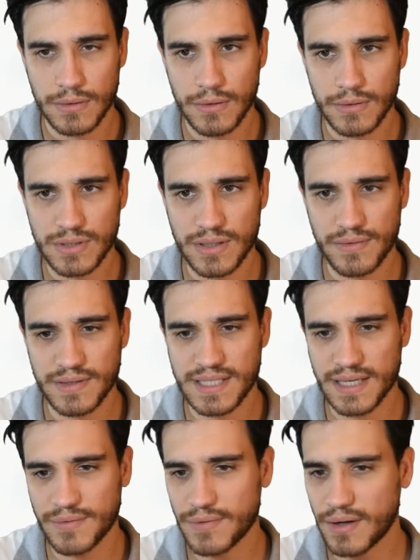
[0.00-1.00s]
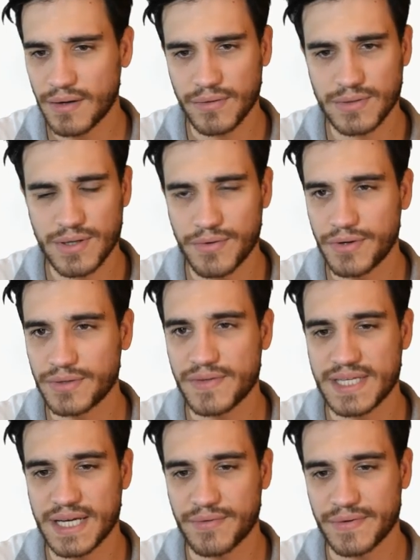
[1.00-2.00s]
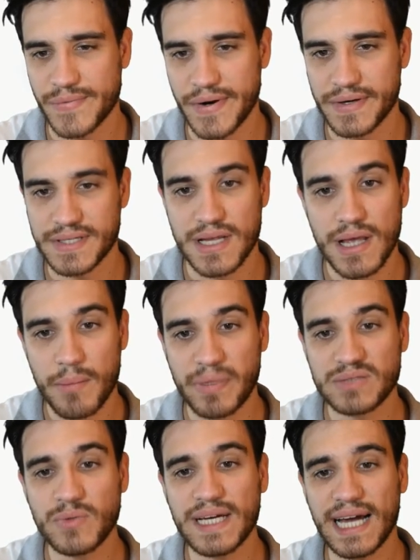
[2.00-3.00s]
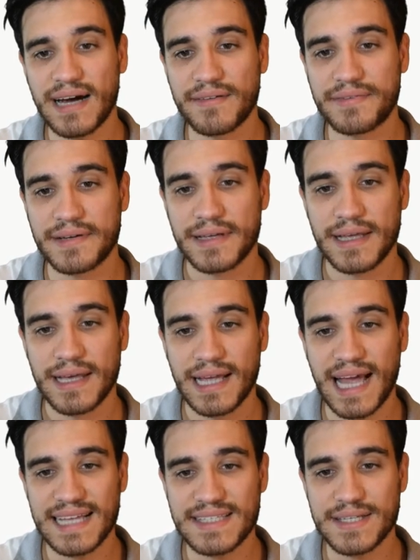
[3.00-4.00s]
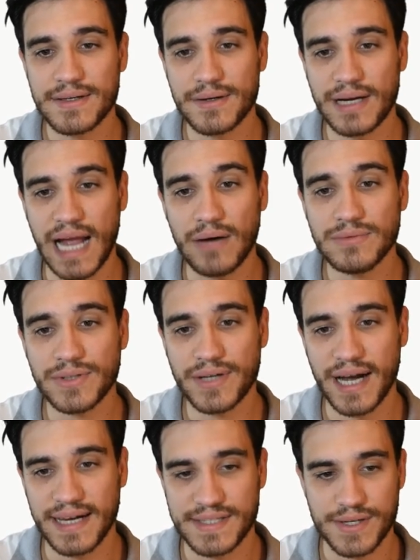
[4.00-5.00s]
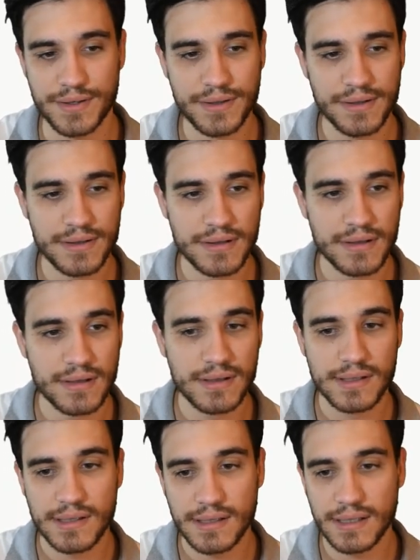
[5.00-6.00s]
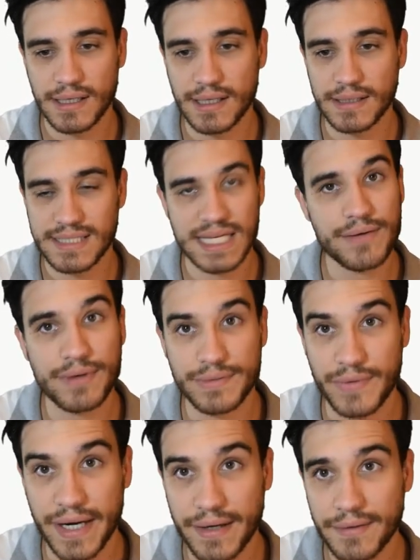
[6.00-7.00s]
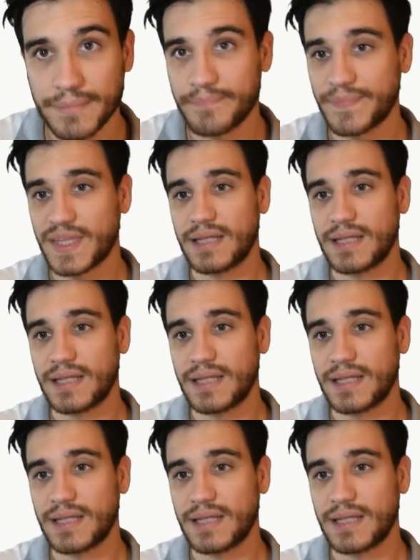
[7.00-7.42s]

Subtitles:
Those are not the secret rares, but we have Counter Cutter, secret rare.